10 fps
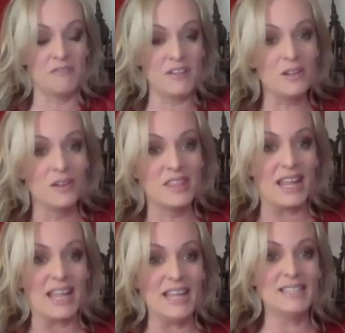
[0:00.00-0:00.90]
he revealed
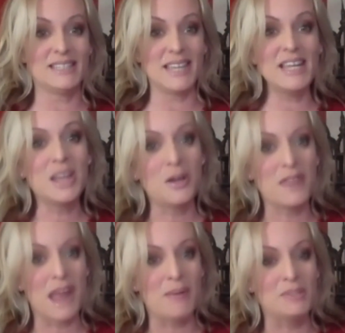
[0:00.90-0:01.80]
that he did know
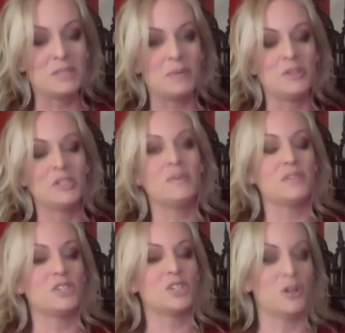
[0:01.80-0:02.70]
that I was supposed to be on
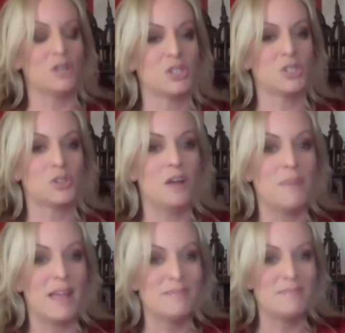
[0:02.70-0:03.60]
the show because
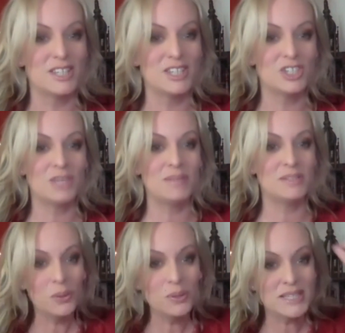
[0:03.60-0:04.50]
Trump had messaged him
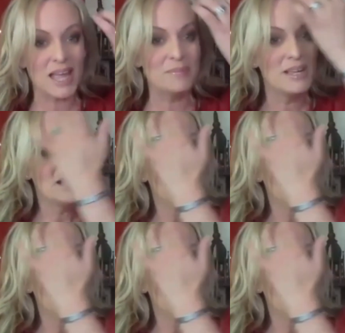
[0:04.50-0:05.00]
and told him.